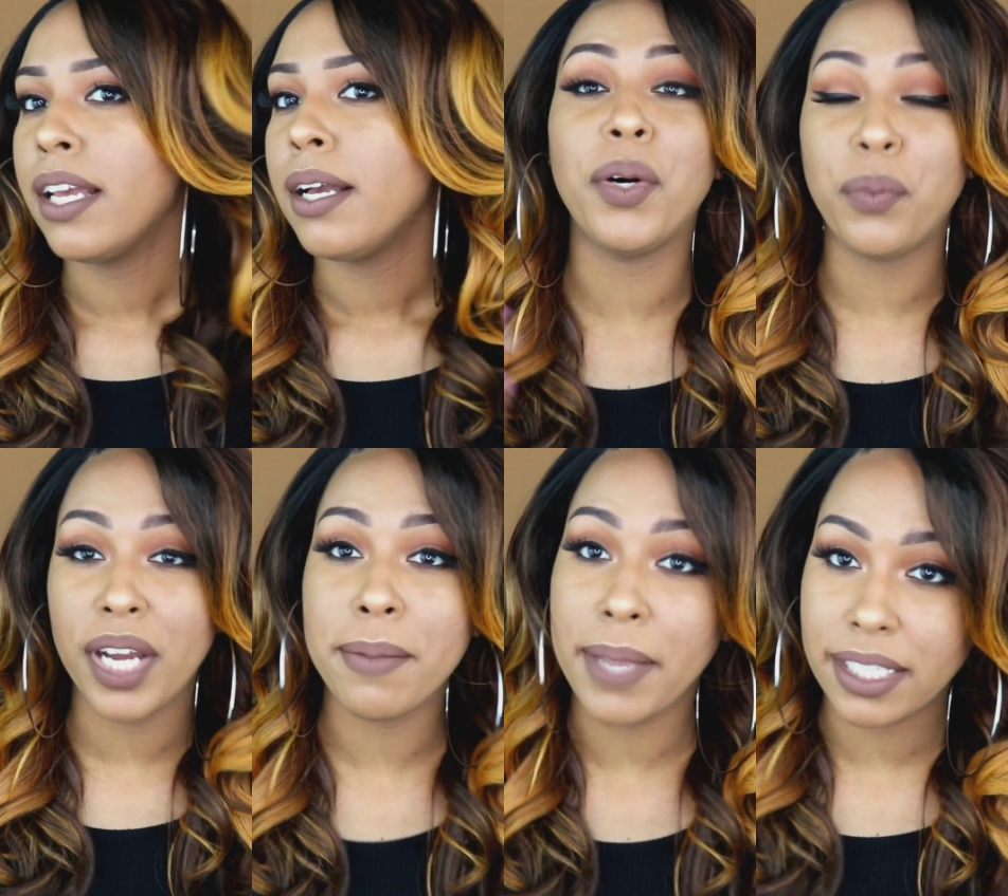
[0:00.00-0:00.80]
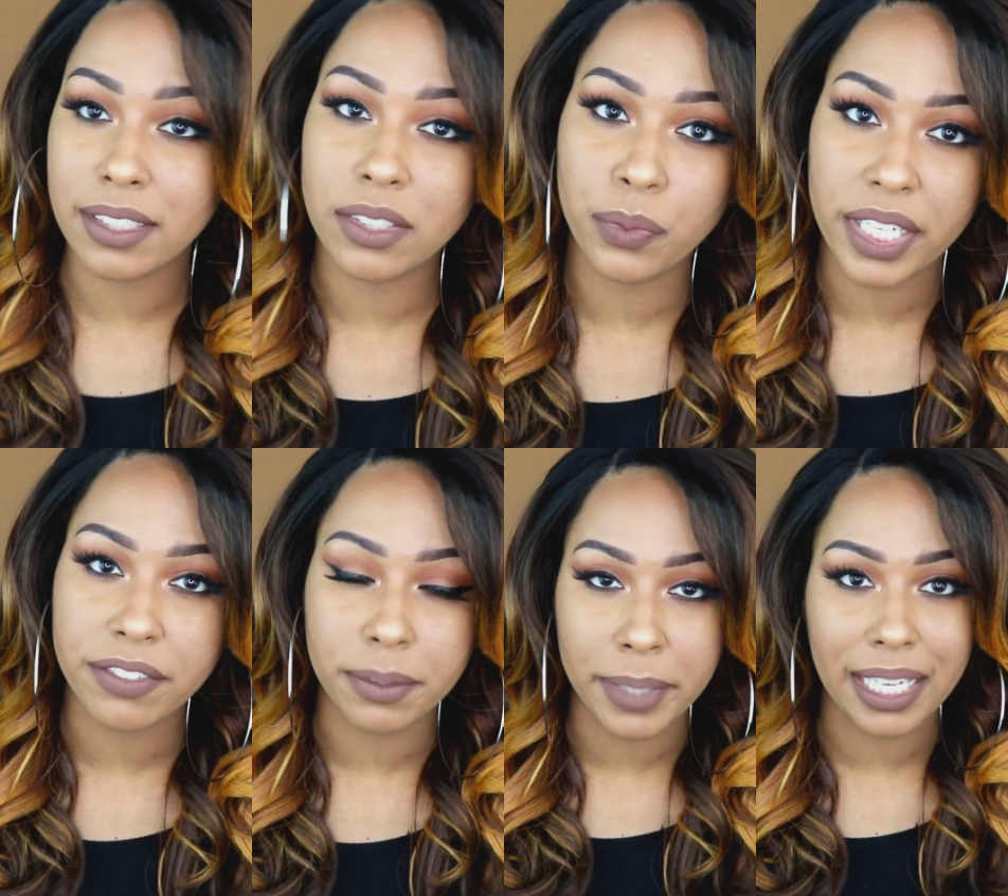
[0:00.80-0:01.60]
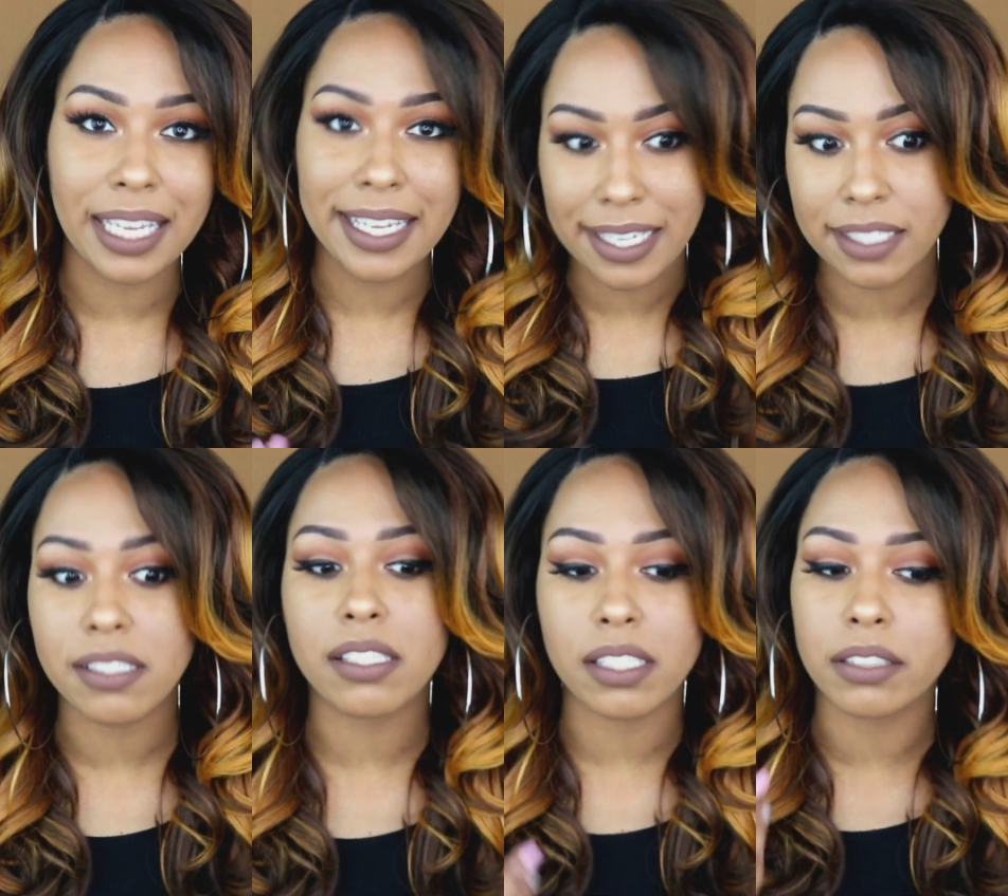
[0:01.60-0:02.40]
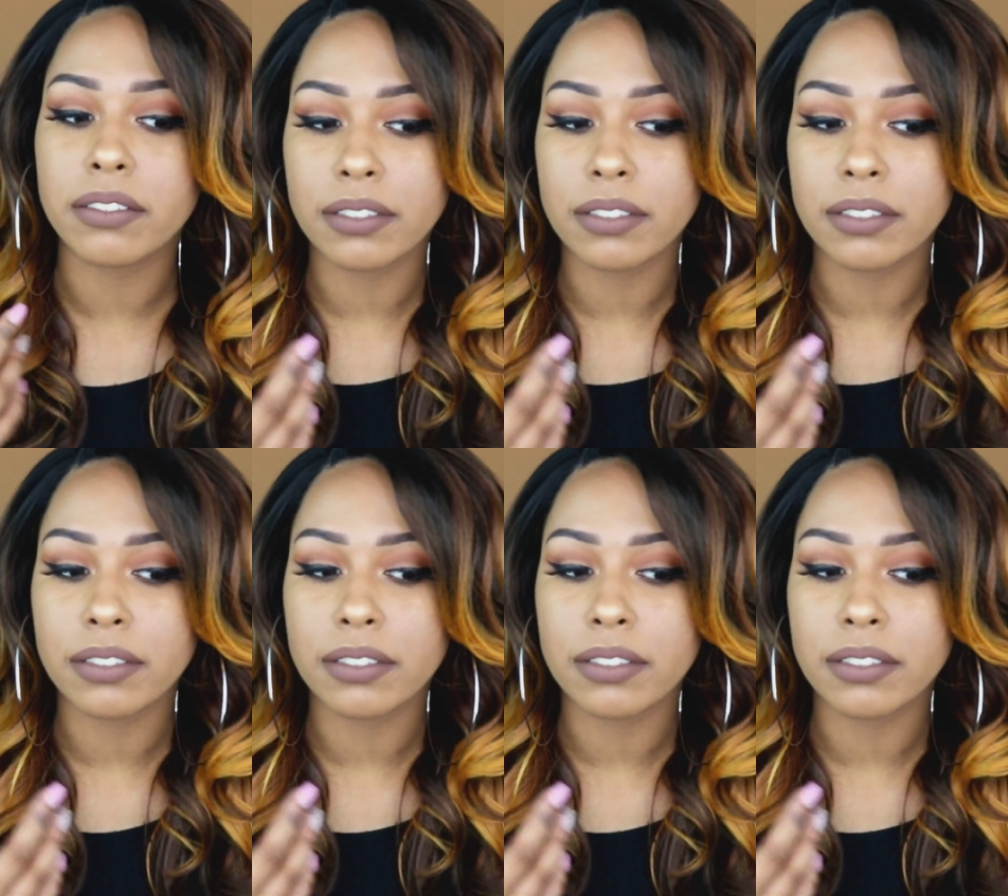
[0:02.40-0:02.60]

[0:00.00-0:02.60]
But what makes this wig for me is